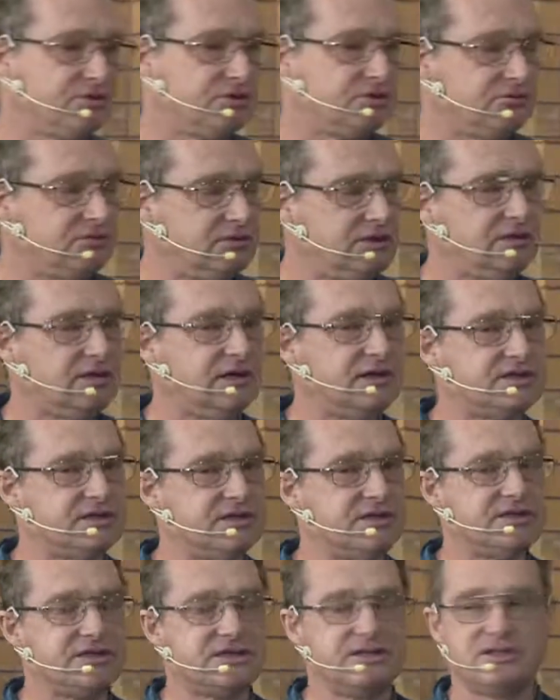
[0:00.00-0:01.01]
you'll realize
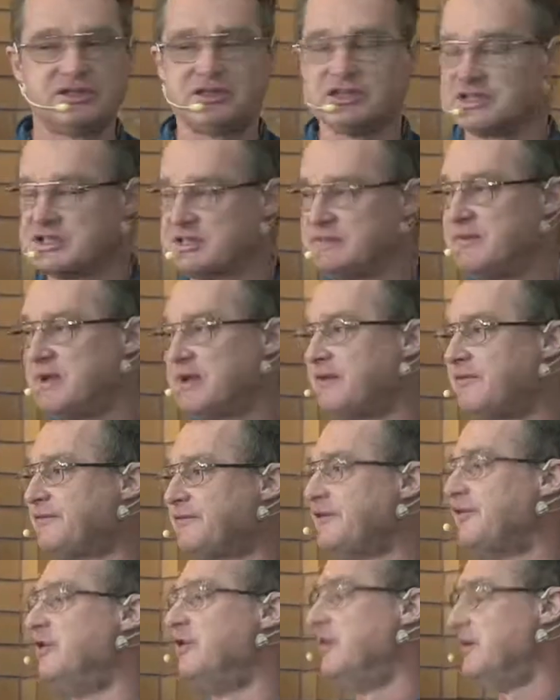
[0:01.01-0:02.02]
that this is just a matter of
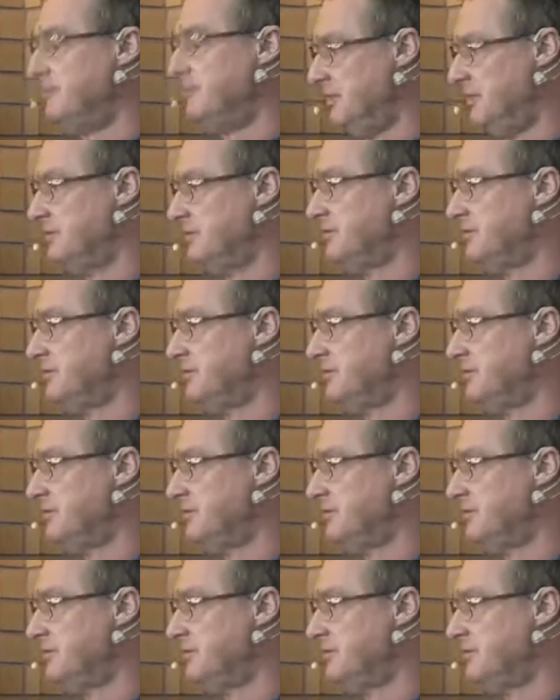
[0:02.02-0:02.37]
timing.